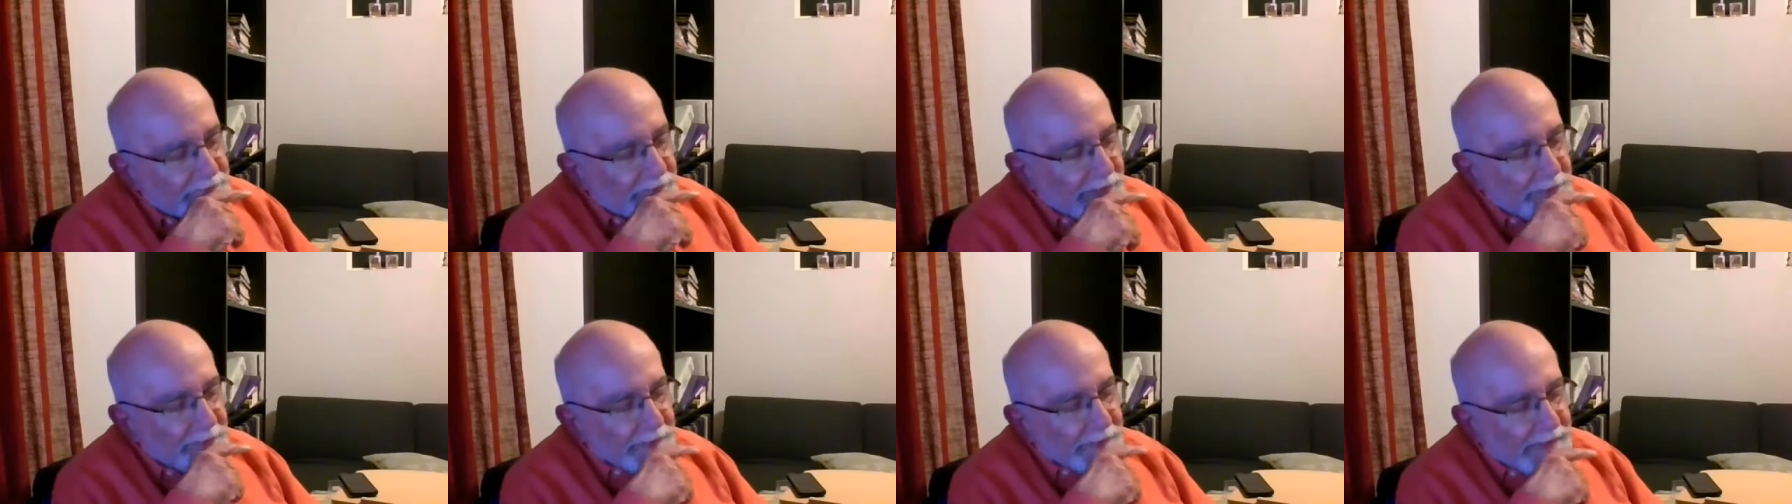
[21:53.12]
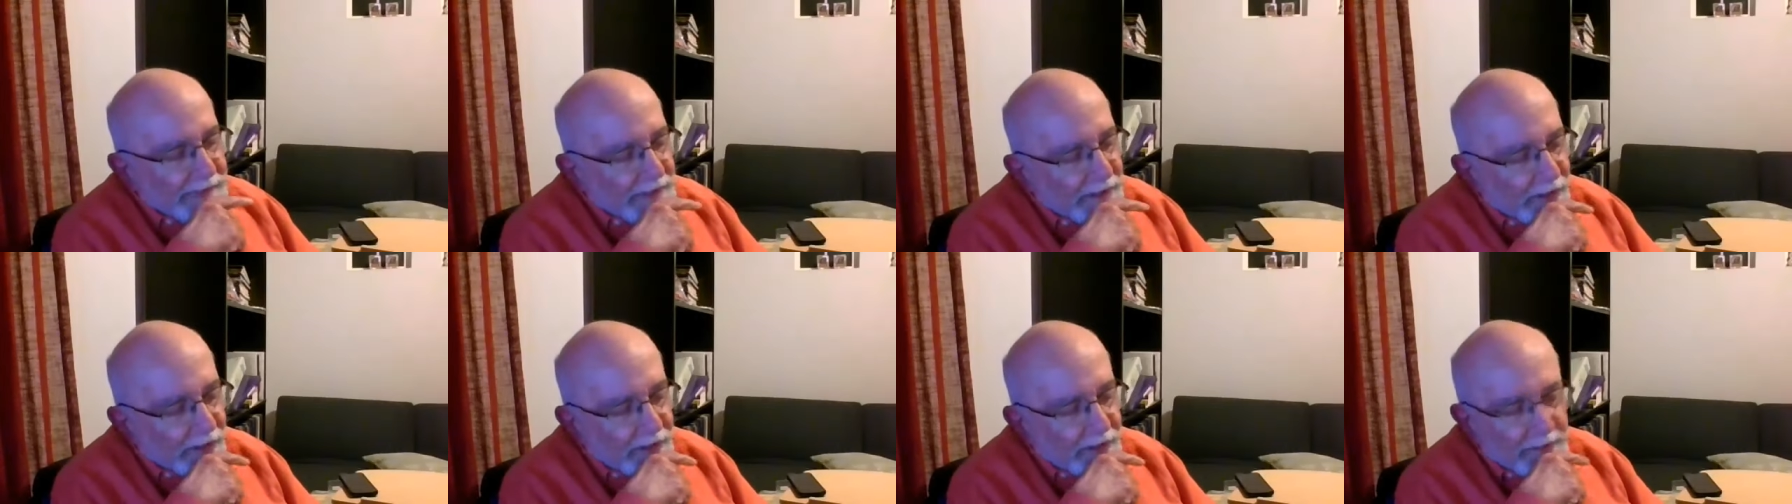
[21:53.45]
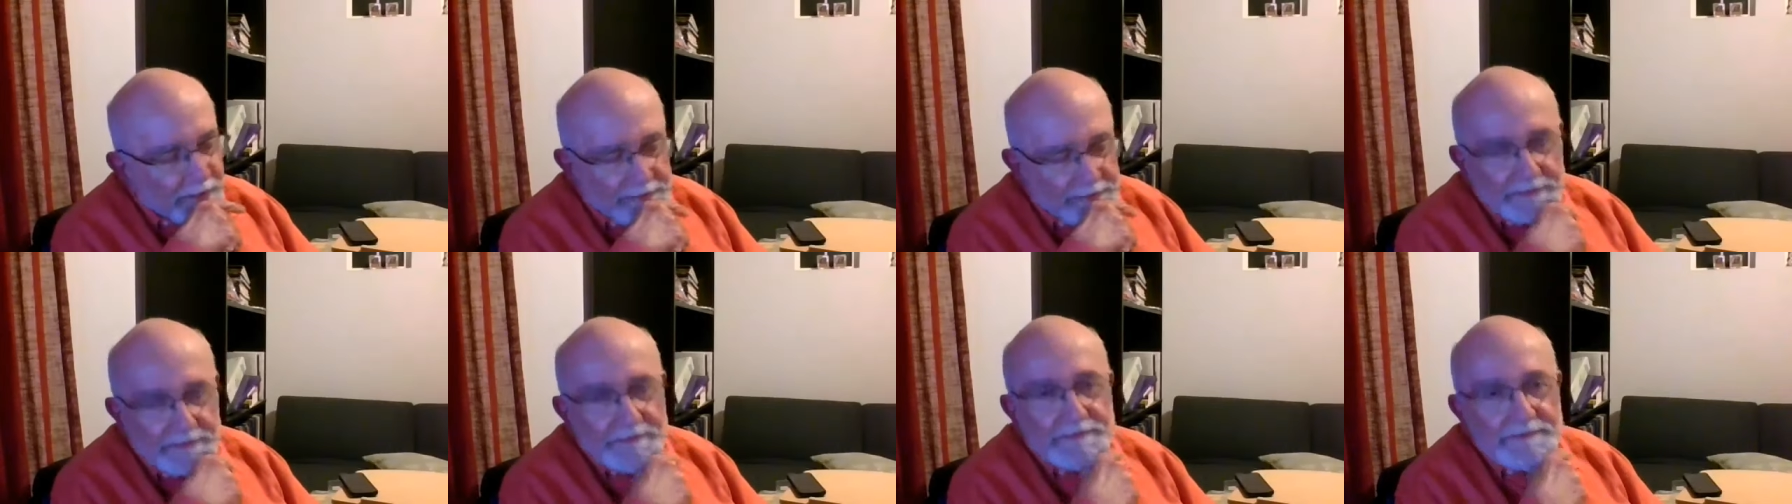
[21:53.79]
if we
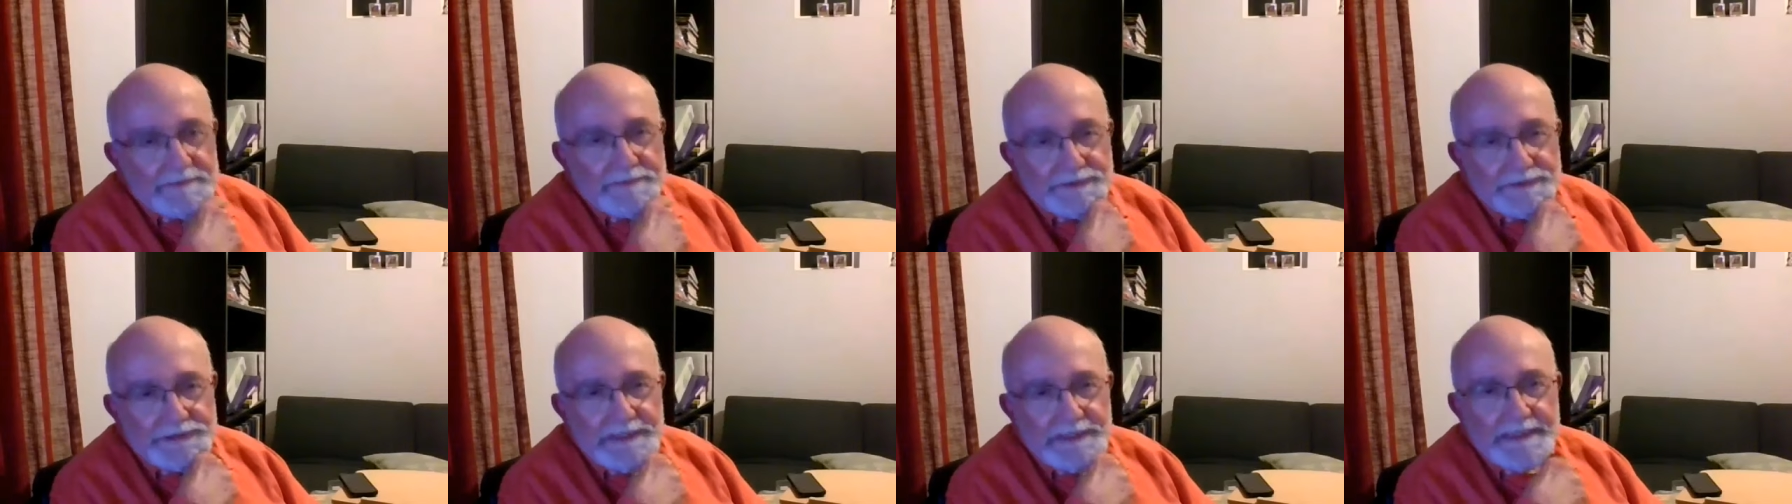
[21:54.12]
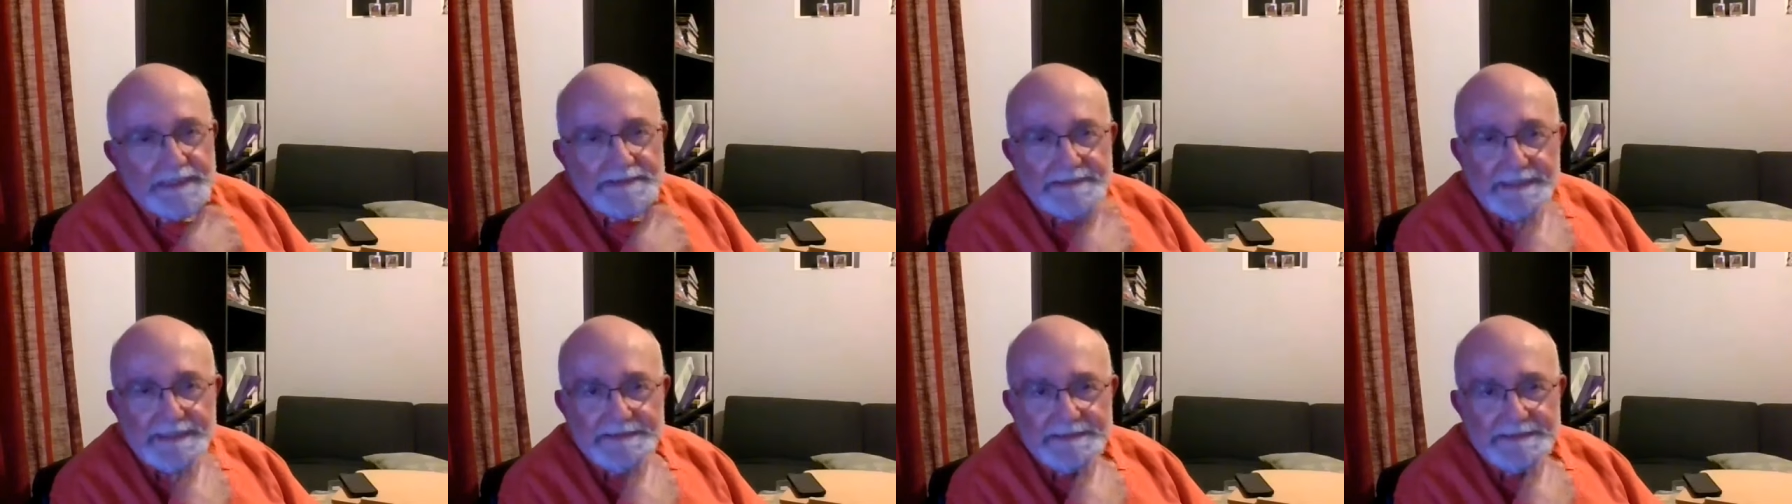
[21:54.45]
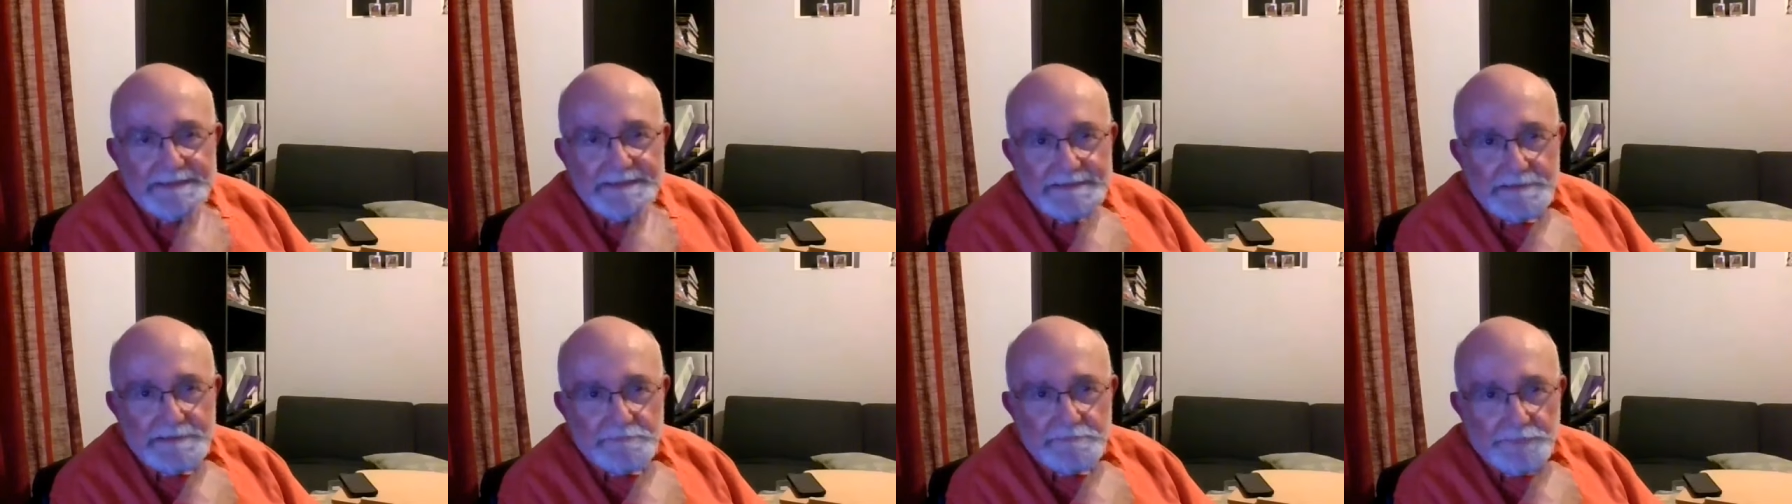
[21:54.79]
regard
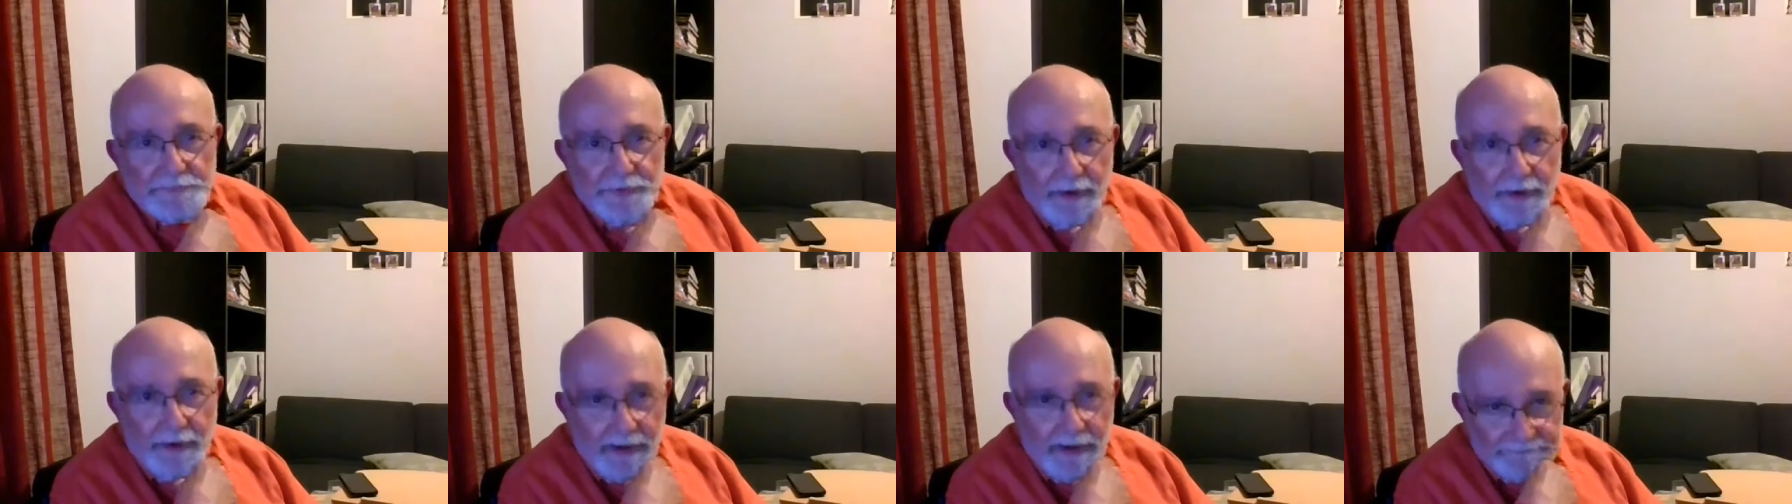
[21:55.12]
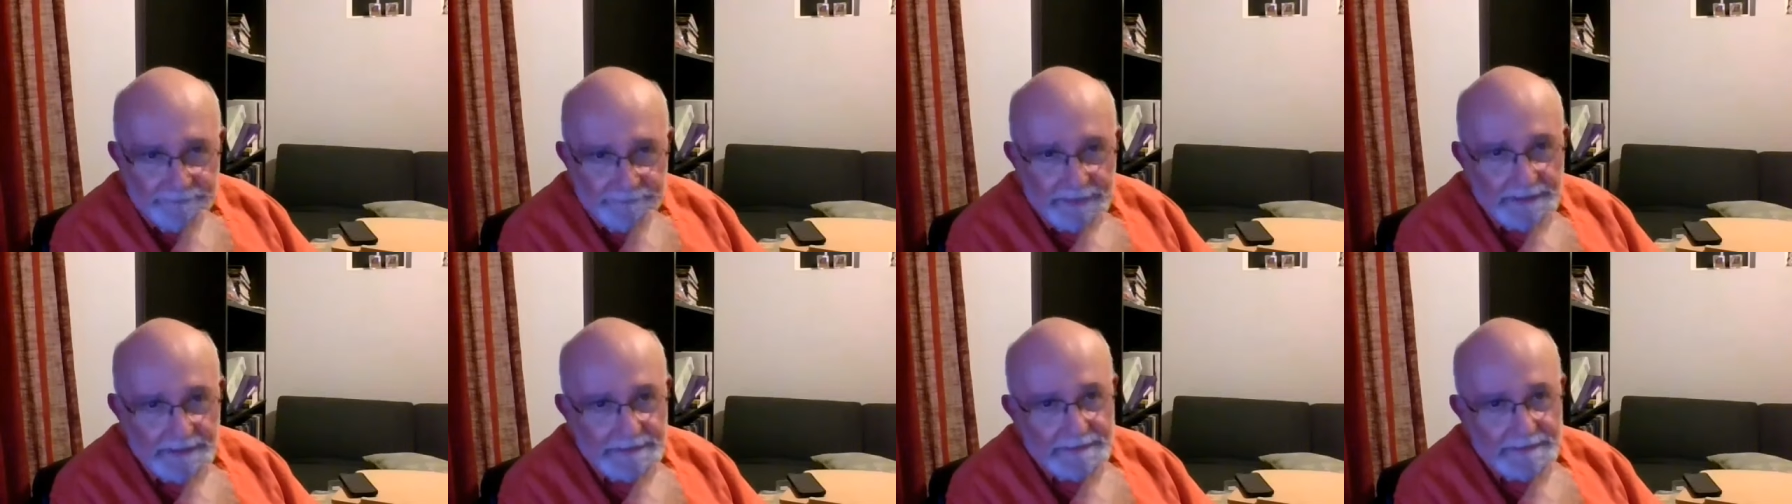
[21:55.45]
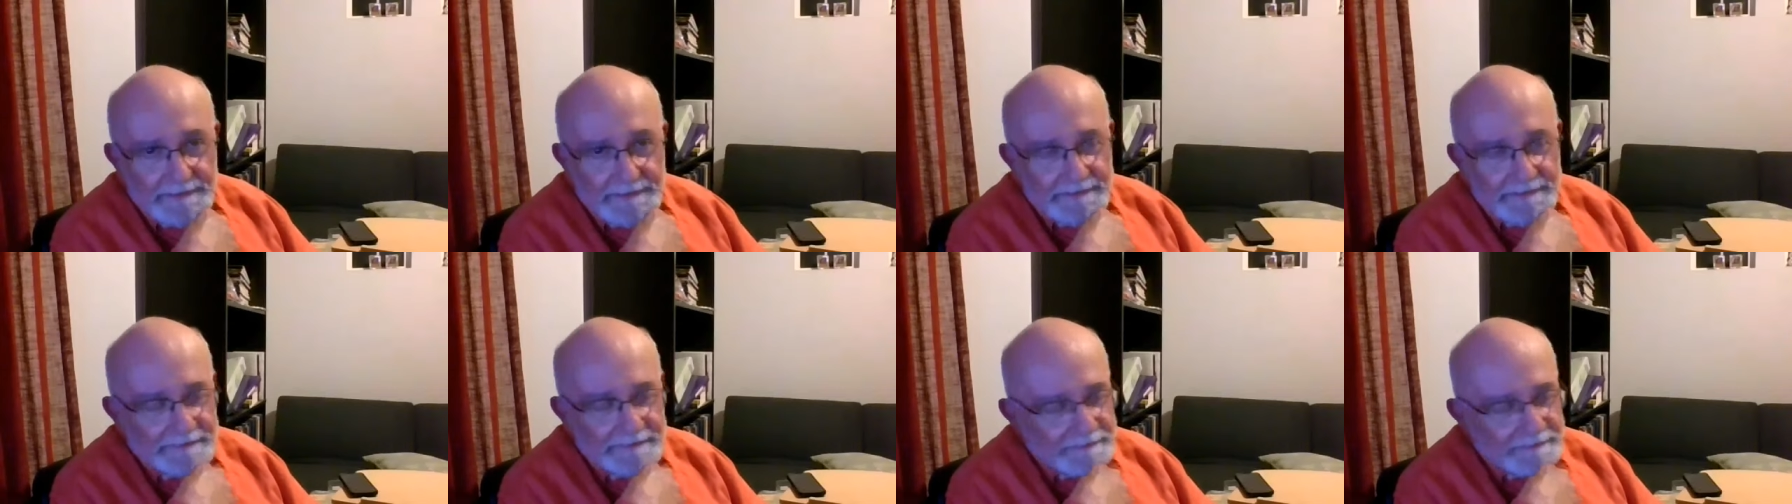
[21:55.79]
Jesus as a prophet,
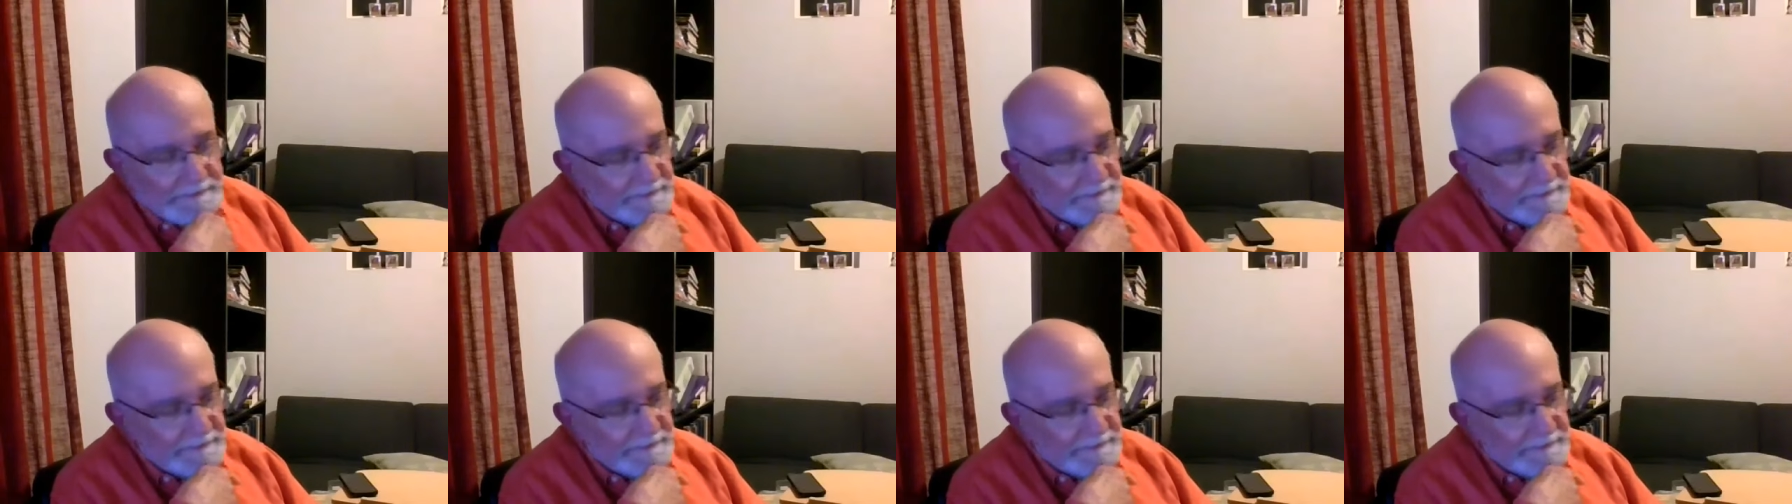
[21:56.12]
